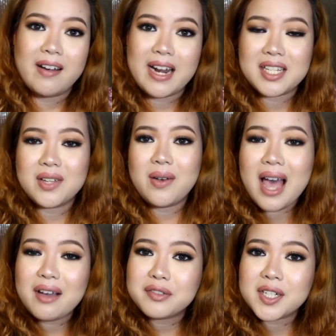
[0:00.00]
Alright, so
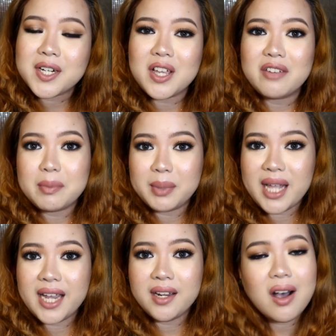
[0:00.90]
after you have
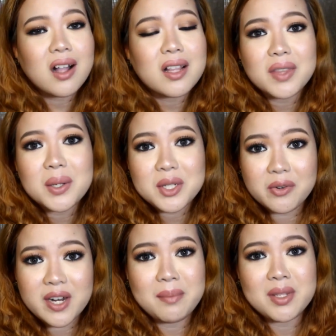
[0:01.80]
applied all of
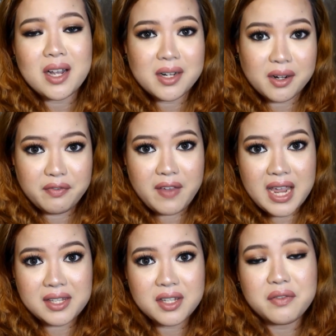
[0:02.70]
those creams on your
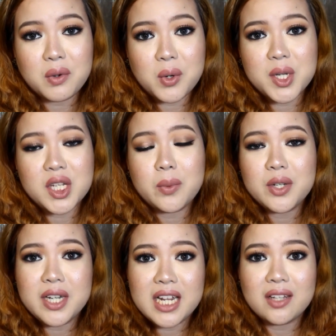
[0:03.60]
face, of course, you
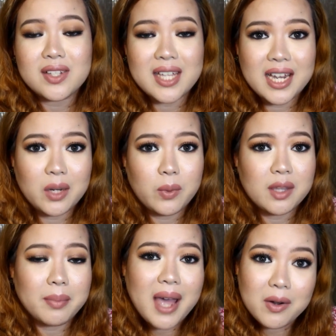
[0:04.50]
would need to set it
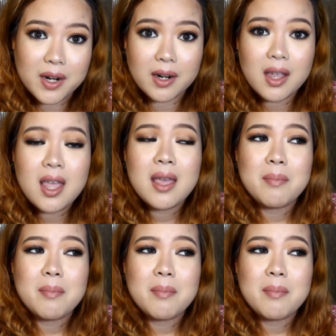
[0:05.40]
with a powder.